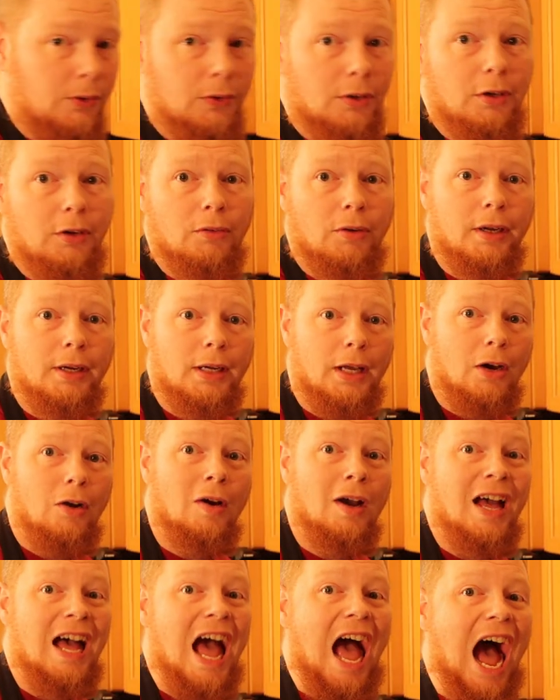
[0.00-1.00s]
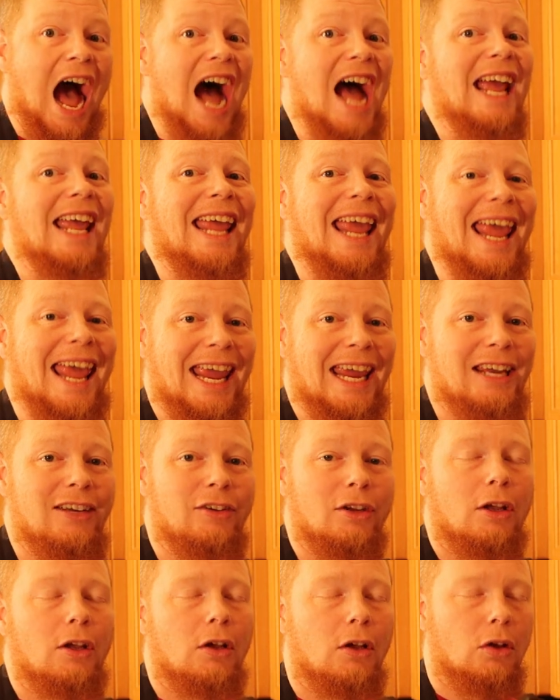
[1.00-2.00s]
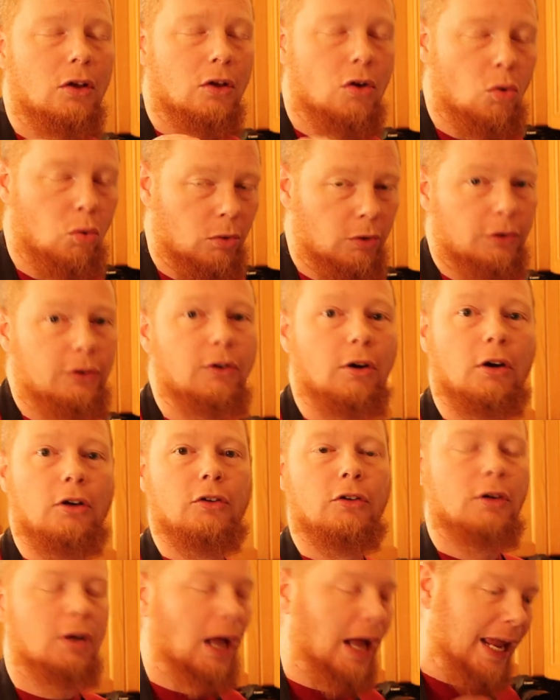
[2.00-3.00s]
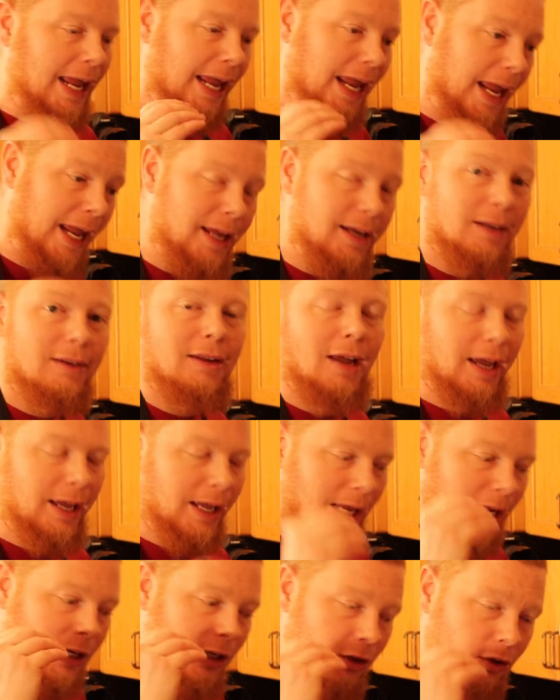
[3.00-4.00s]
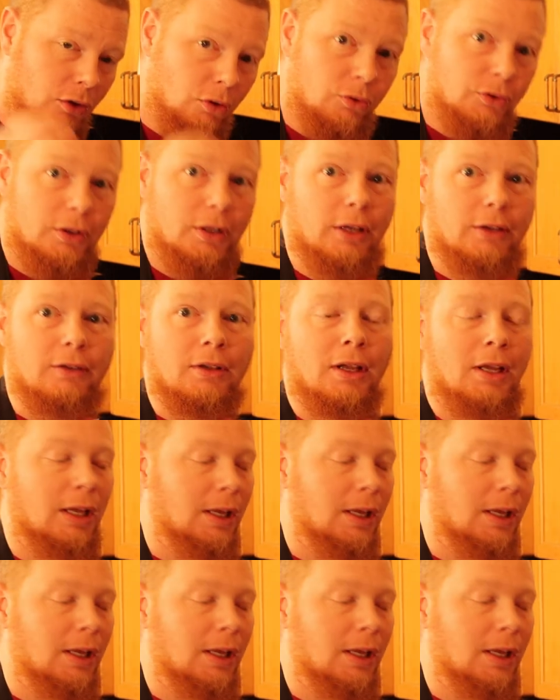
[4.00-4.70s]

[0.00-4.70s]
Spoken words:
to tell you right now, I hate cornstarch. I hate it. I hate using it.